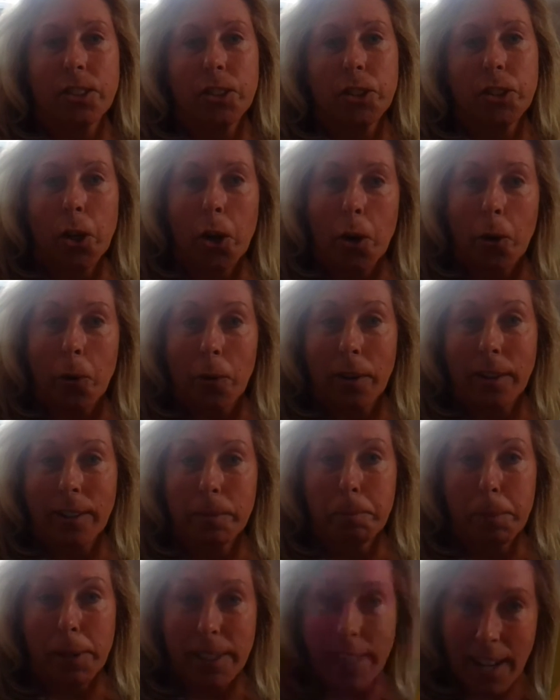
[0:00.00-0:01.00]
So
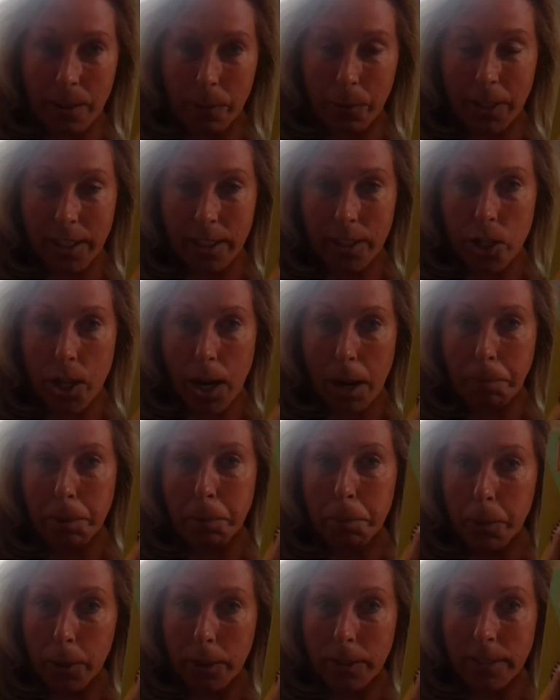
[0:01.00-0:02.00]
pull out one of your
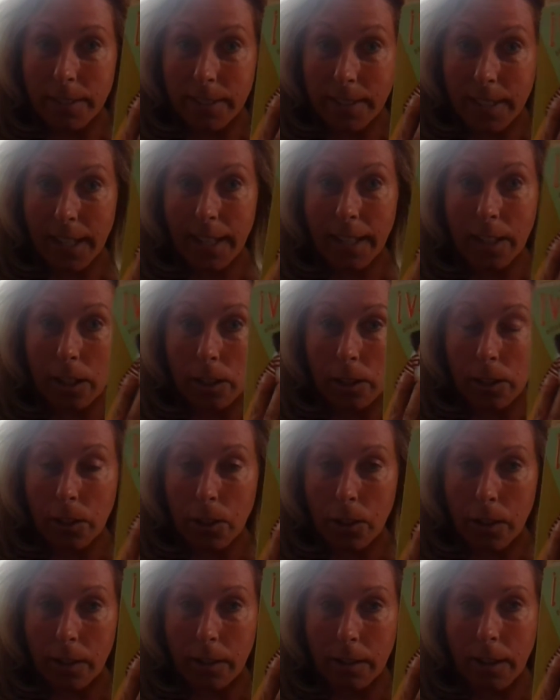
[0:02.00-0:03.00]
chapter books and take a
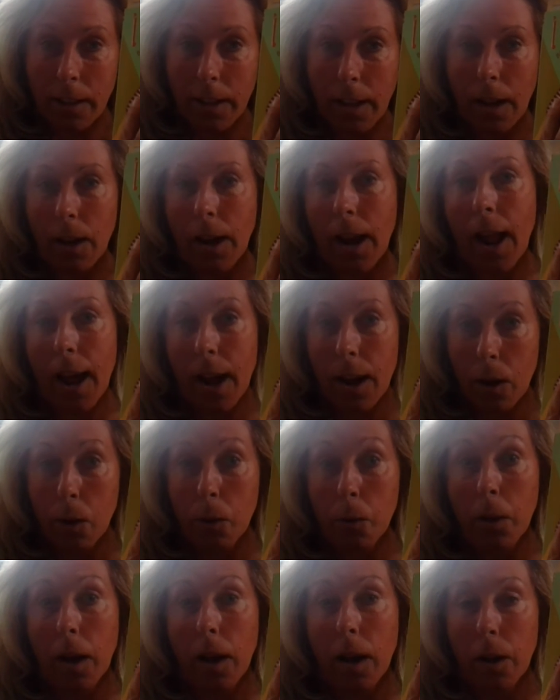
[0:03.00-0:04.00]
look at
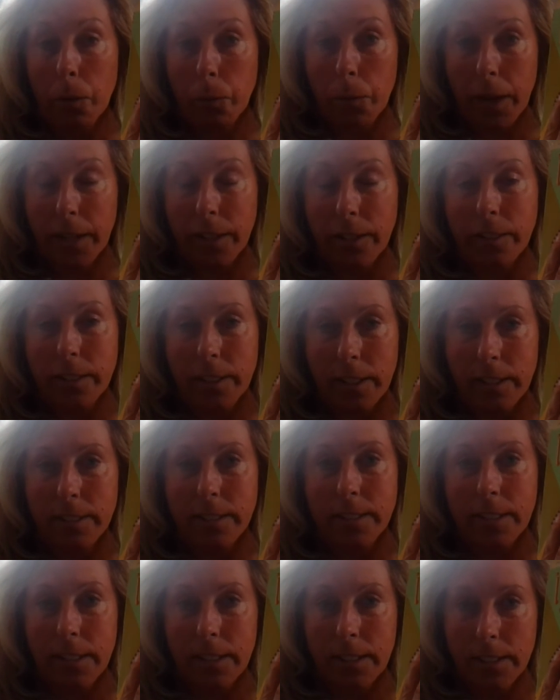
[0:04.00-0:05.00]
how a writer
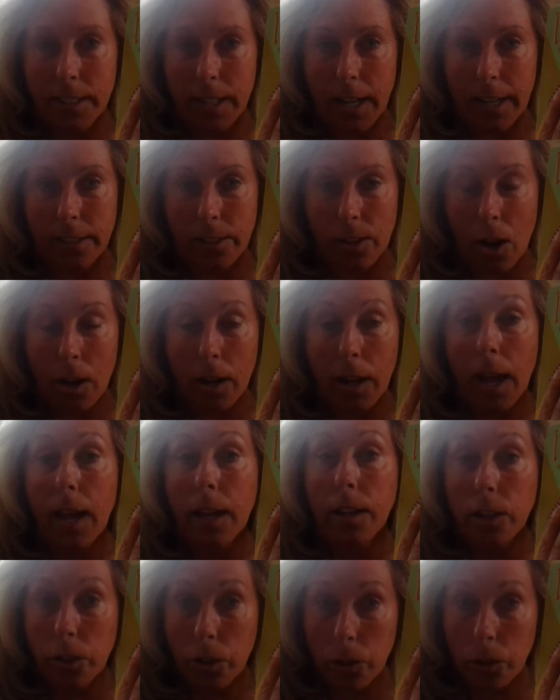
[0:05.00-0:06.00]
does dialogue
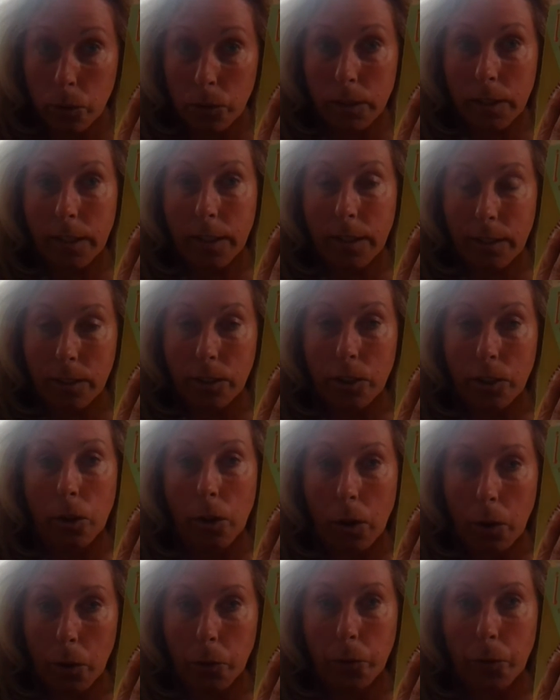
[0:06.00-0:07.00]
and use it in
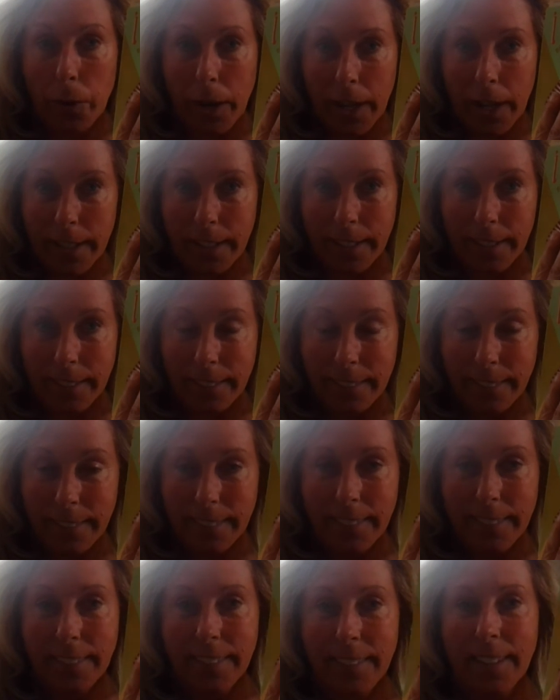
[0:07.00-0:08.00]
your own writing.
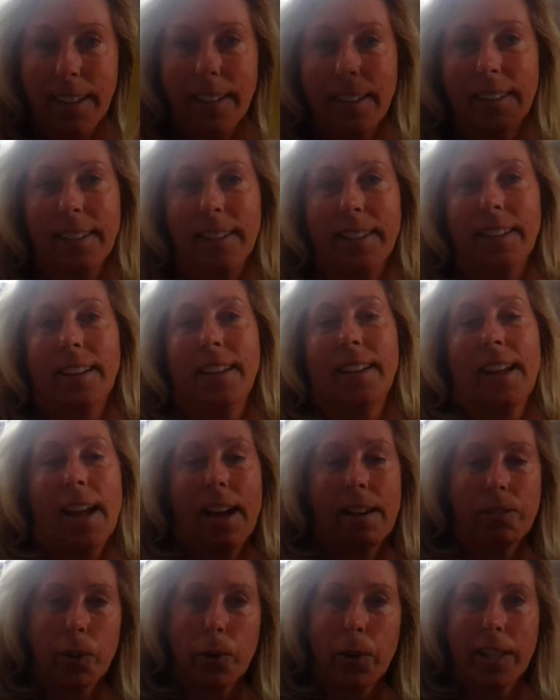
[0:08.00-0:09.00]

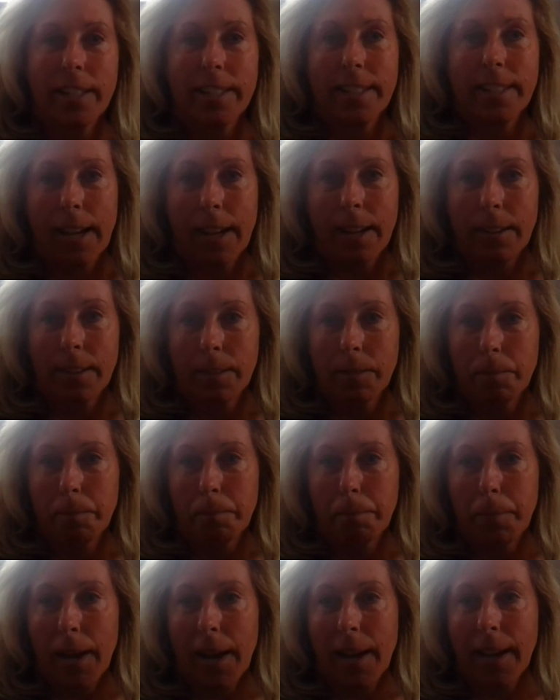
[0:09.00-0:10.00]
Have a great day.
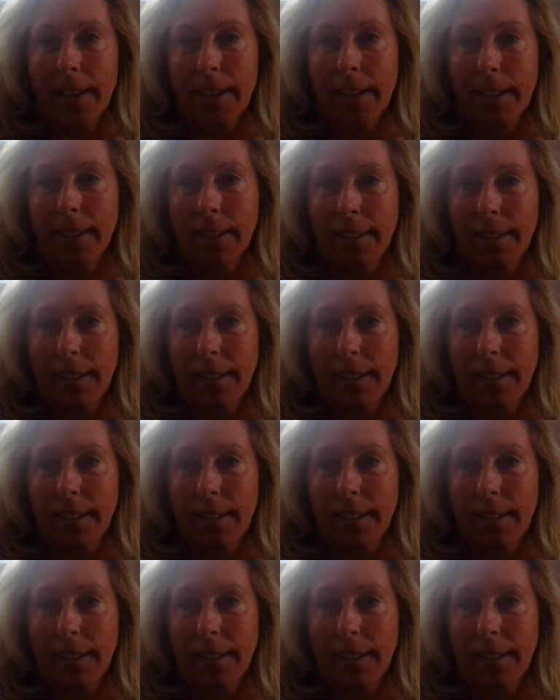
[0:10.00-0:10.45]
Bye.